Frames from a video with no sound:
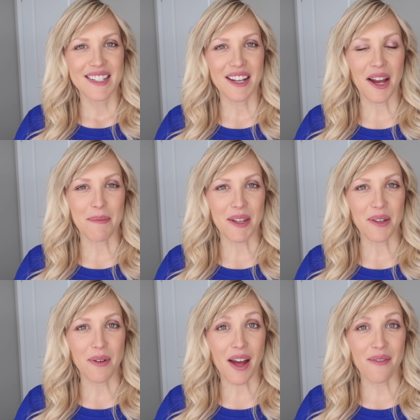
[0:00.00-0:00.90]
time that
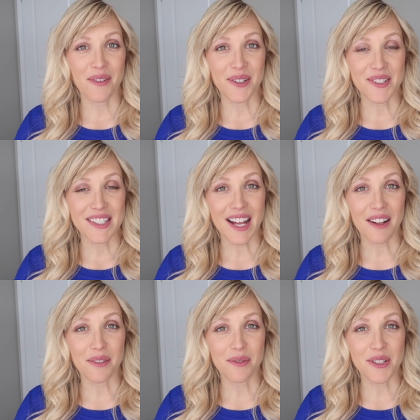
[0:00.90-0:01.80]
you have for
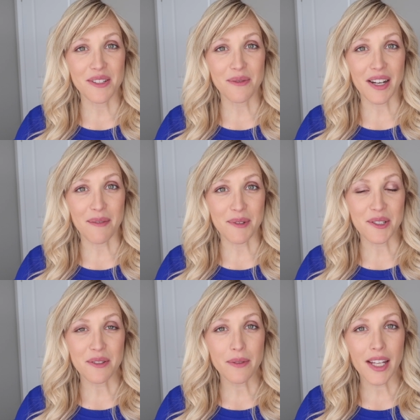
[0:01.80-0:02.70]
yourself, which is what I've been
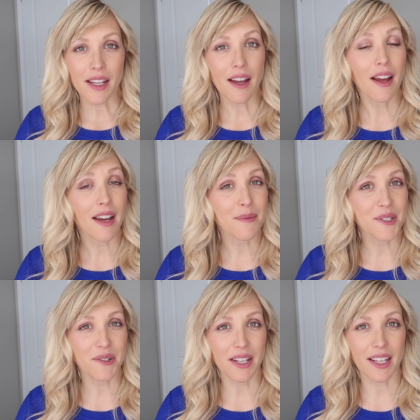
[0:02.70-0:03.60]
doing. I've
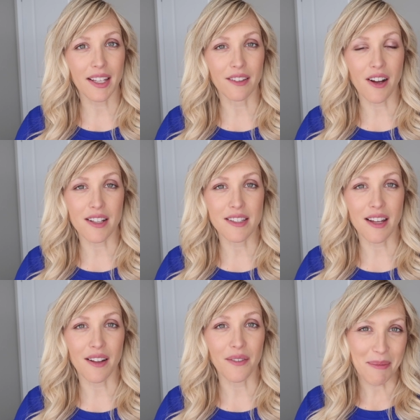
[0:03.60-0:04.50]
been drinking lots
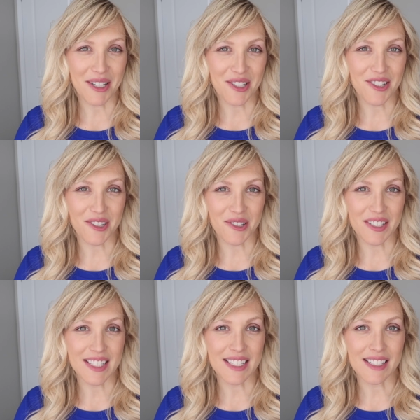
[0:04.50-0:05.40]
of lemon and ginger
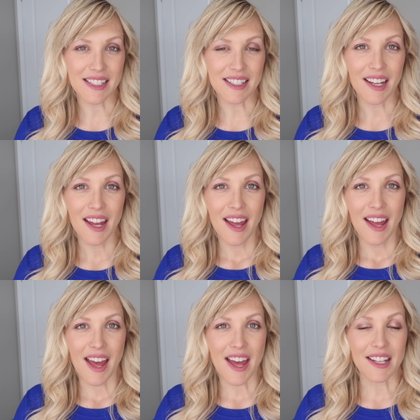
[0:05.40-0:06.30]
tea
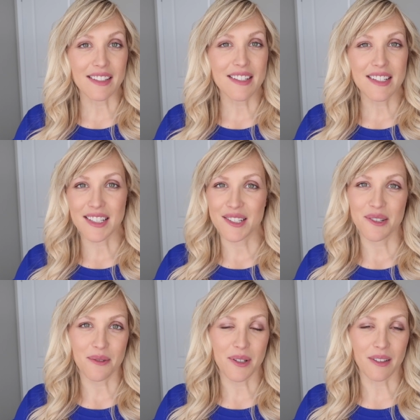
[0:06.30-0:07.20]
and listening
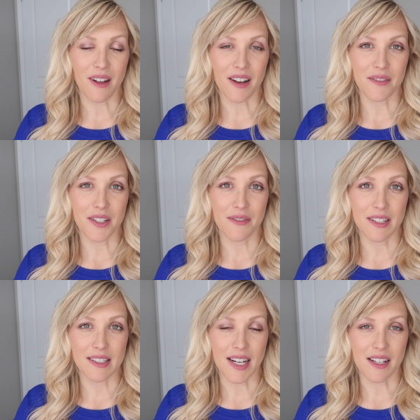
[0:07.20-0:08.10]
to a lot of
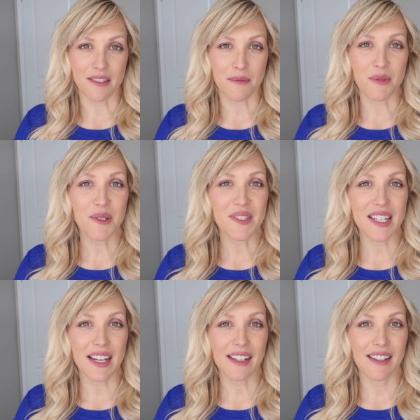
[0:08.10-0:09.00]
different styles of
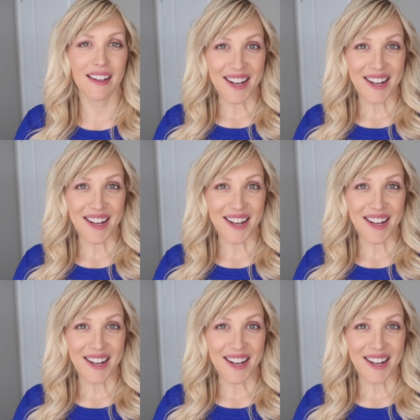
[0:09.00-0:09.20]
music,